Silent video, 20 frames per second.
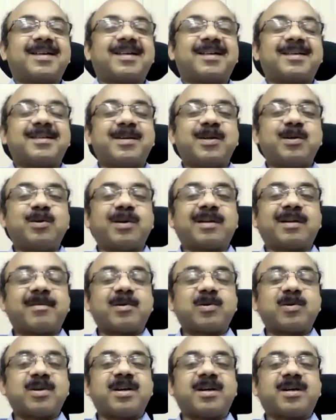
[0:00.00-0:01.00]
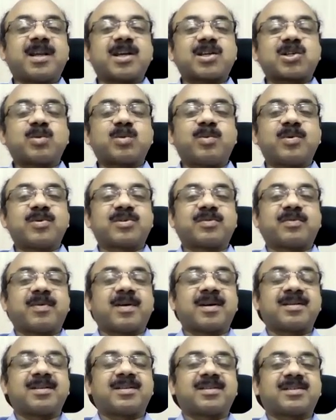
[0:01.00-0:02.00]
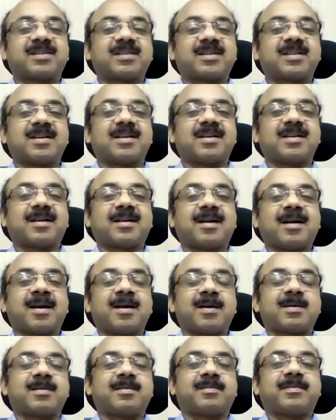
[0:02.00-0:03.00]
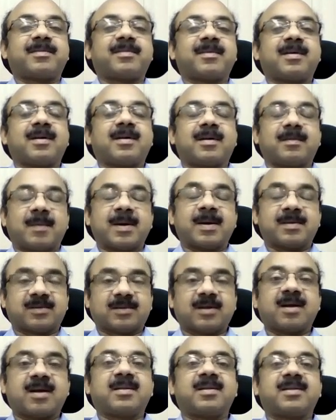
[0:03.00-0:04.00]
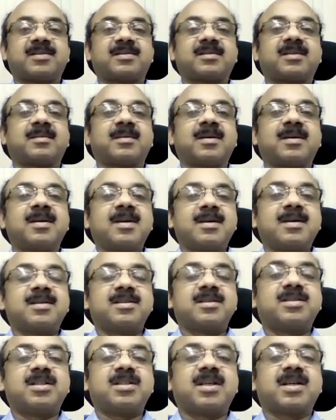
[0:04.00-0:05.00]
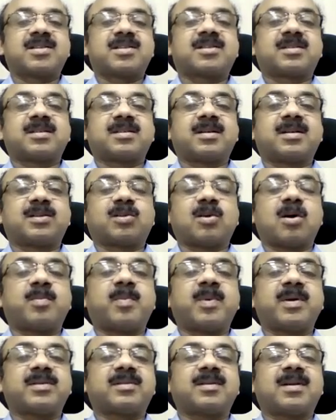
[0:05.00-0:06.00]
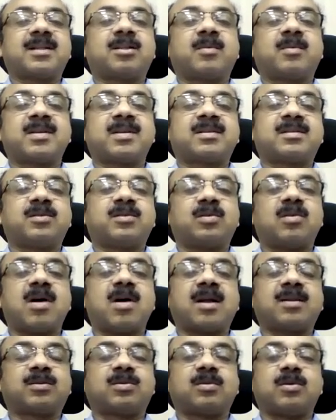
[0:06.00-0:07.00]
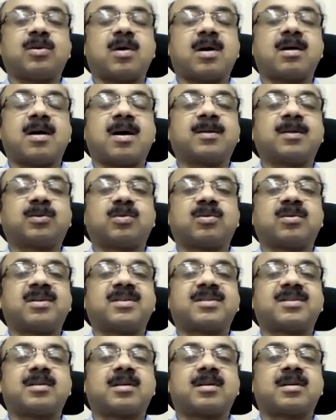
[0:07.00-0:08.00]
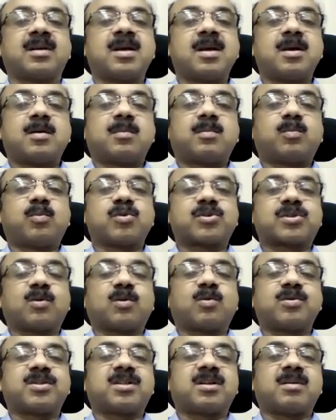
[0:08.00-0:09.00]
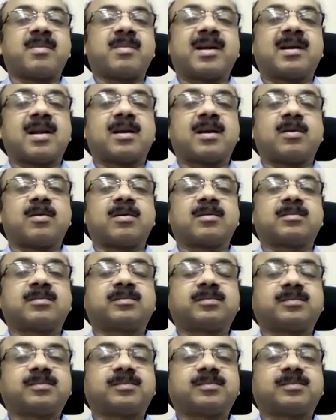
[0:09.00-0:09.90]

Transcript: Uh, did you refer to any textbooks for this uh, current of uh, mine? Sorry, this uh, GS uh, topics. Otherwise, you gone through, you have gone through this uh, postal coaching material alone.